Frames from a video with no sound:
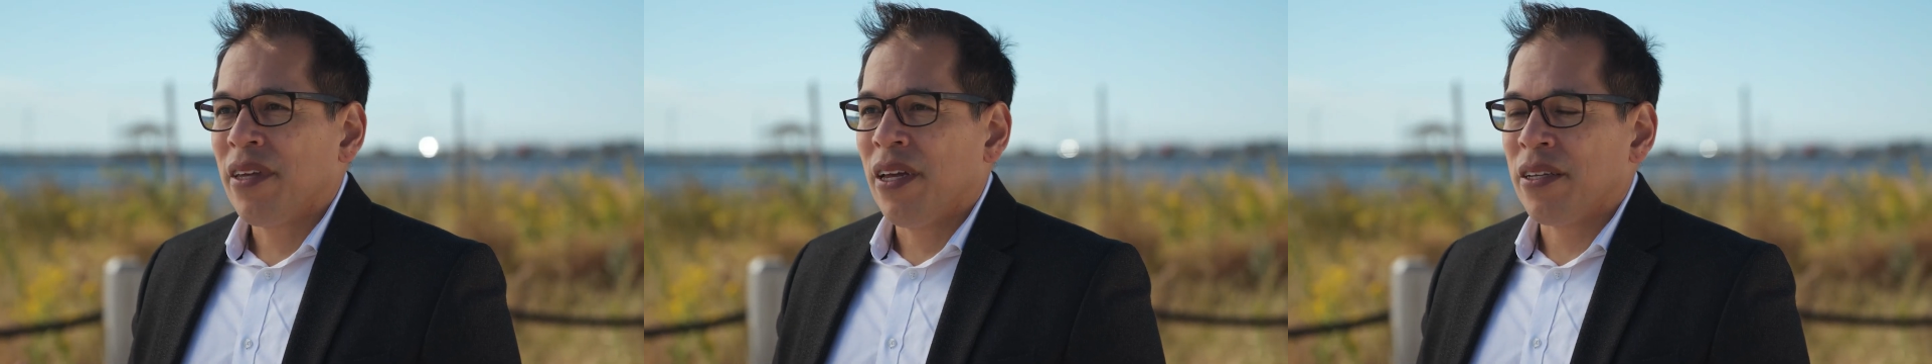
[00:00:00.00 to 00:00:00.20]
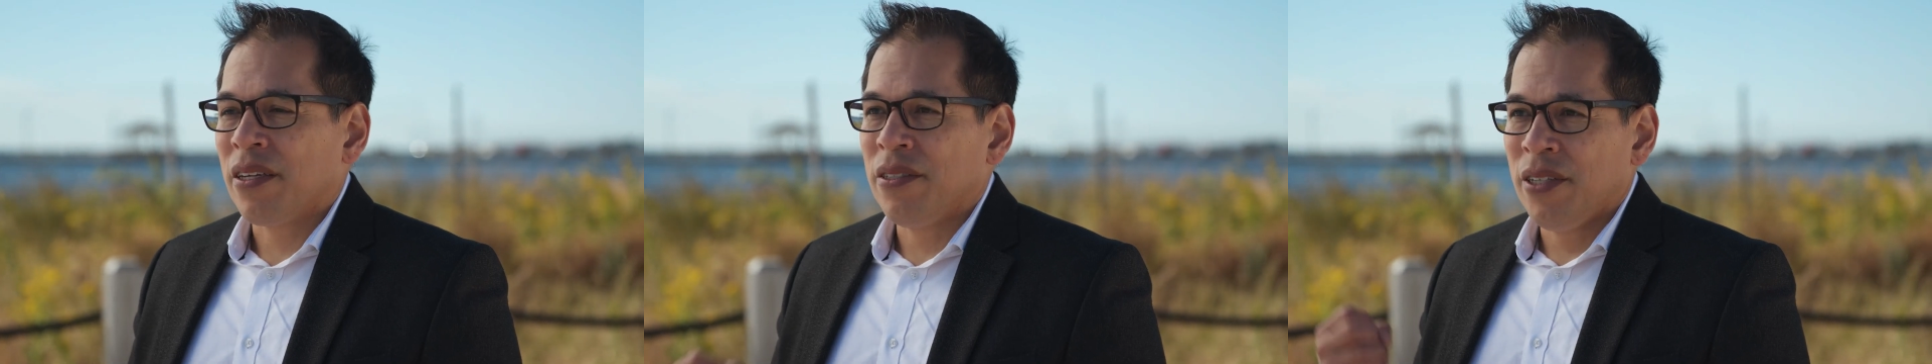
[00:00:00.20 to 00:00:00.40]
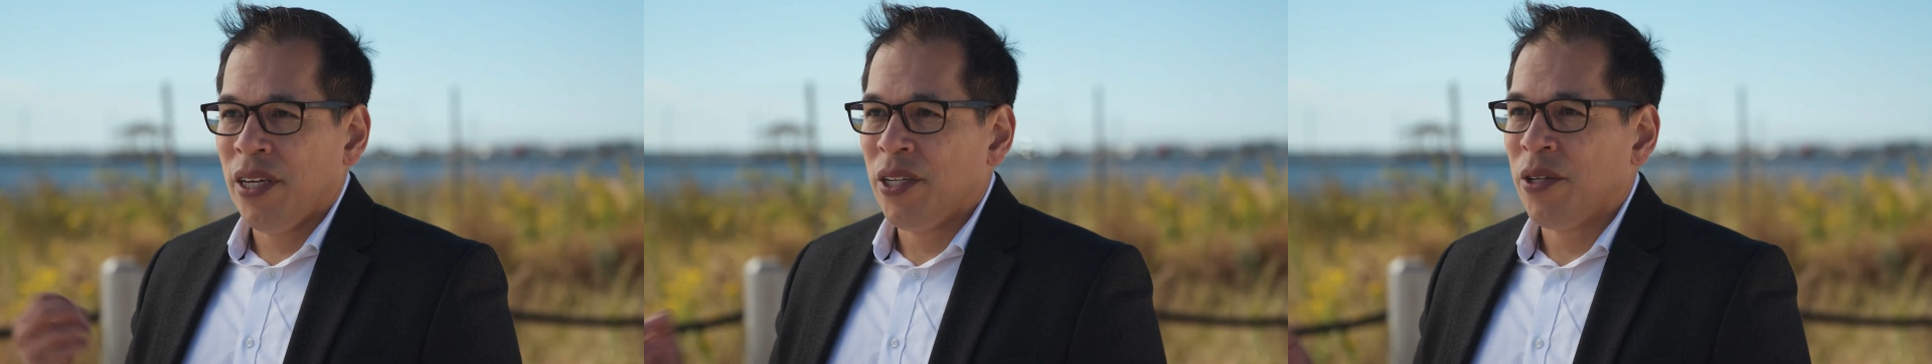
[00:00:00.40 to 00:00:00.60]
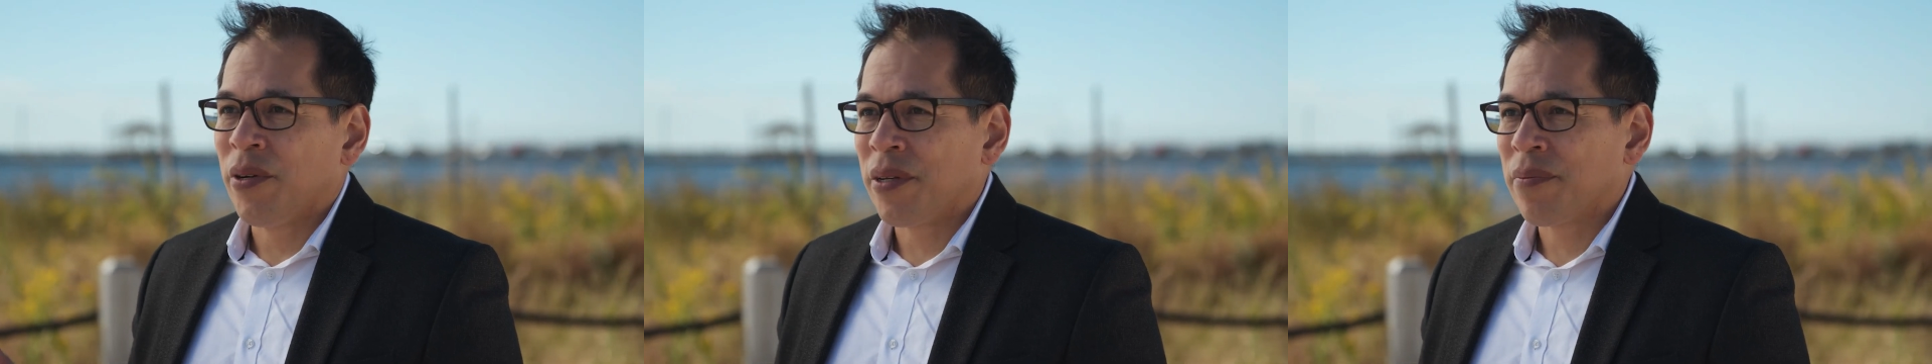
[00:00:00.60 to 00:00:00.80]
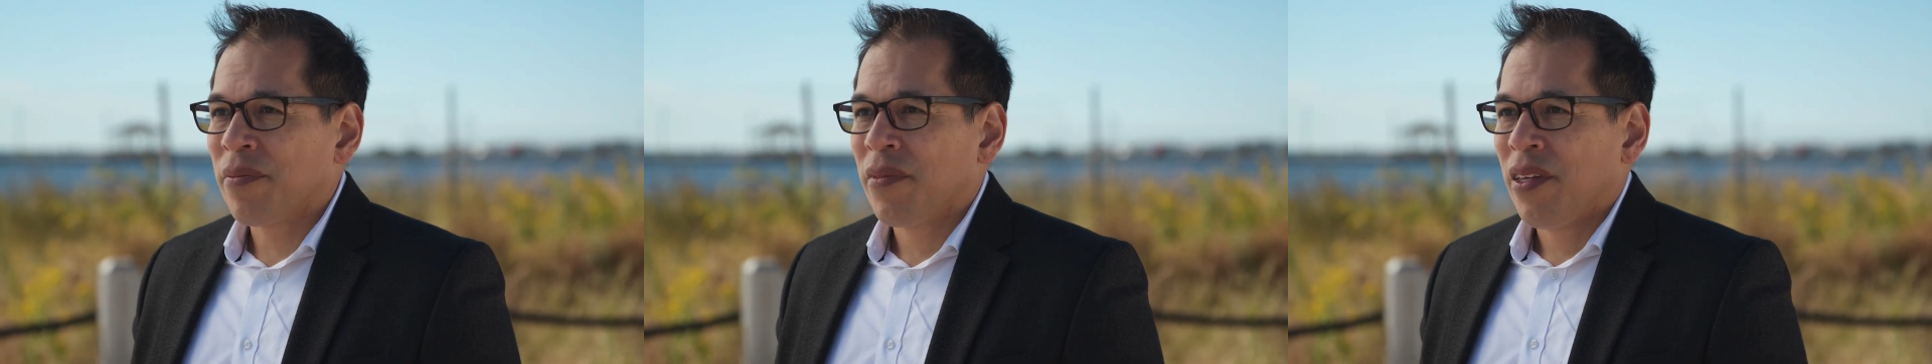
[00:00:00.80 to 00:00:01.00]
and
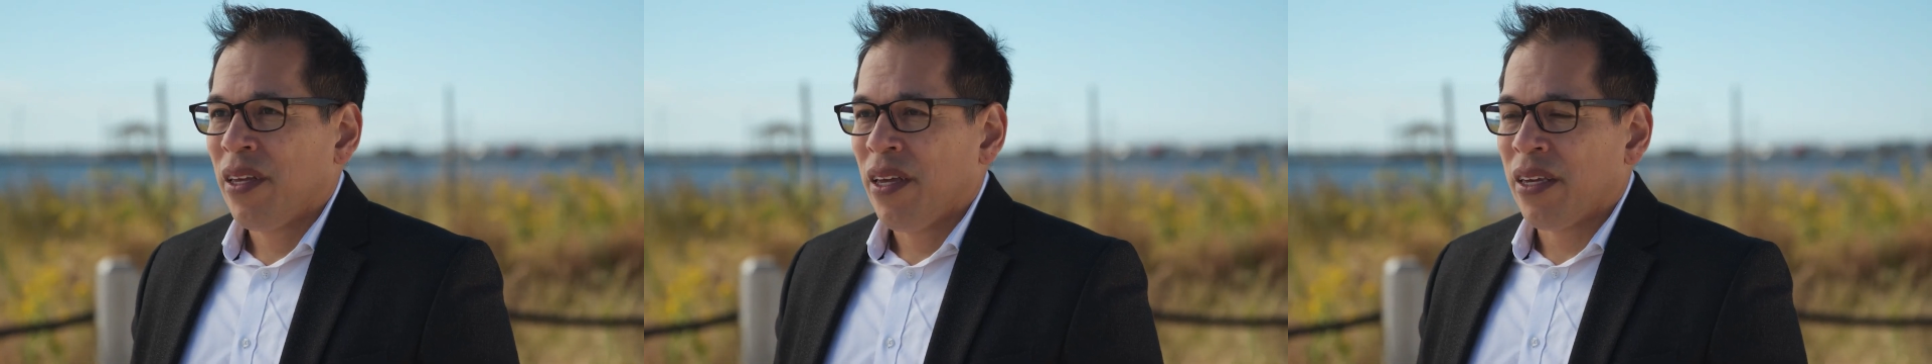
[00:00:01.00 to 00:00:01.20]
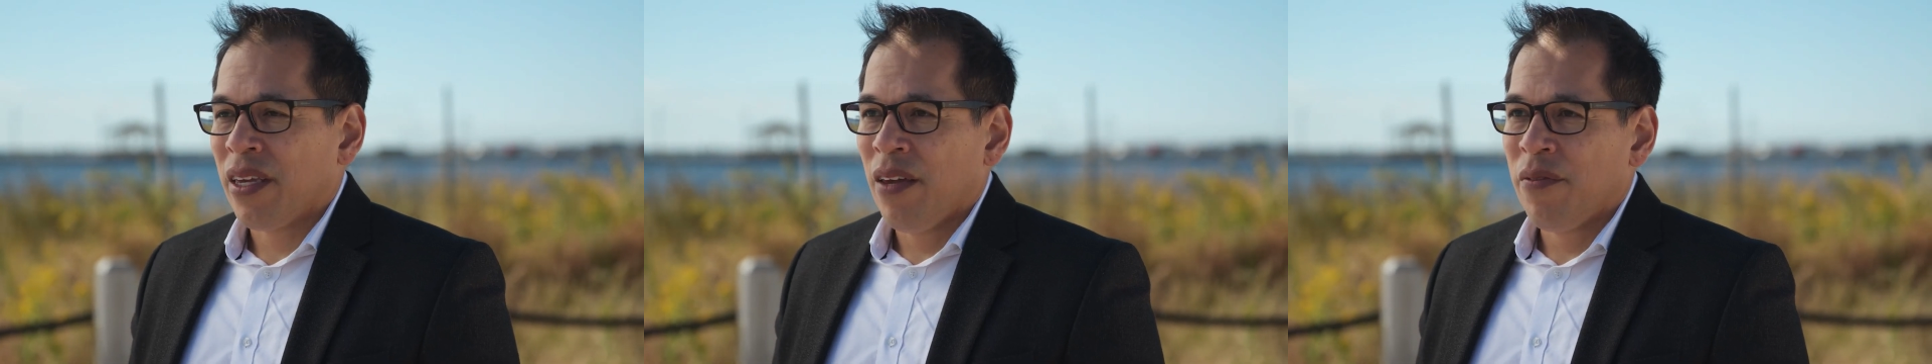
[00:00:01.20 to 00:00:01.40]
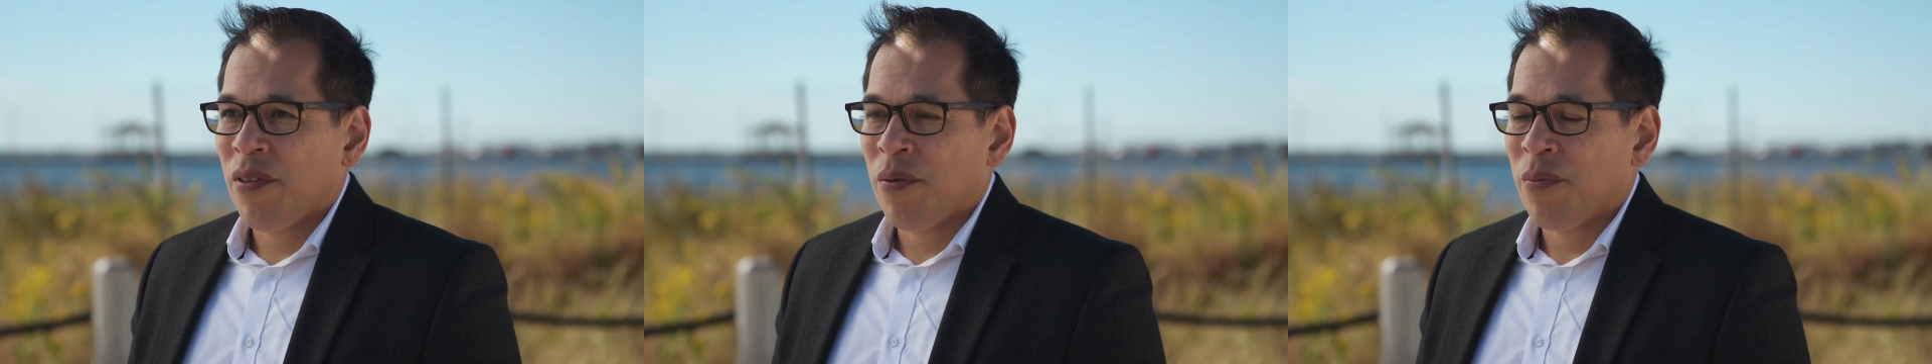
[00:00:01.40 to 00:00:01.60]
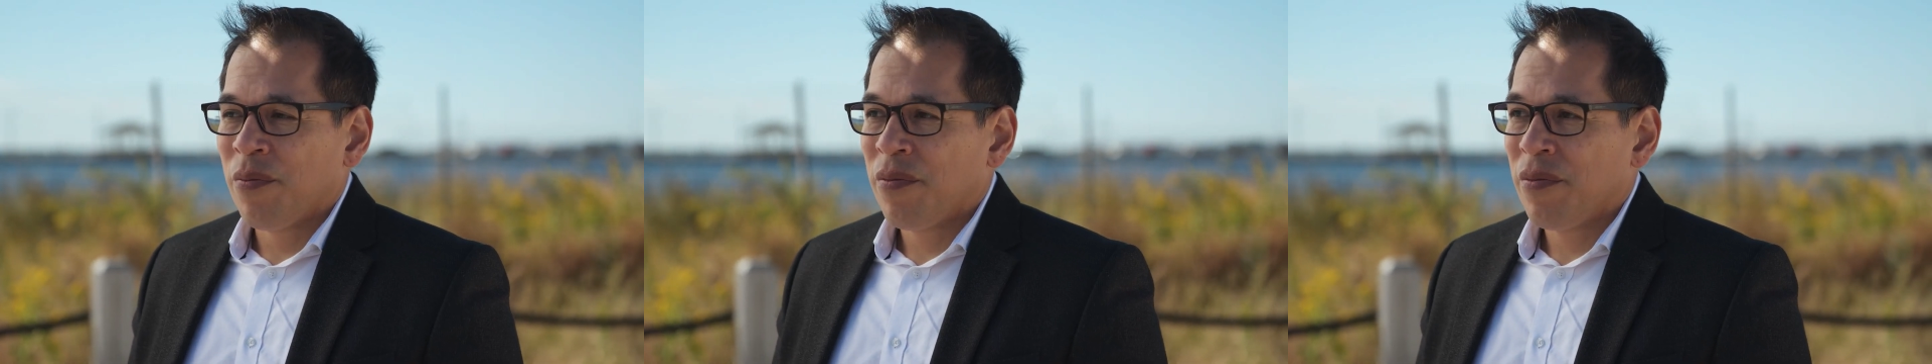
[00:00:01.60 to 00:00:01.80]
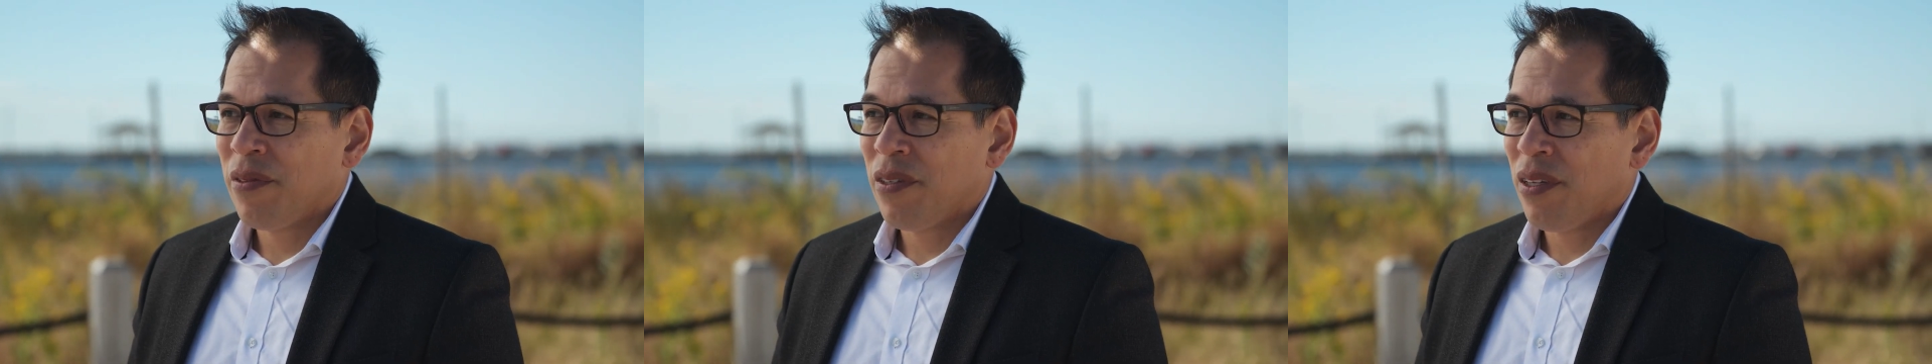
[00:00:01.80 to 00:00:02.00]
continuing and give them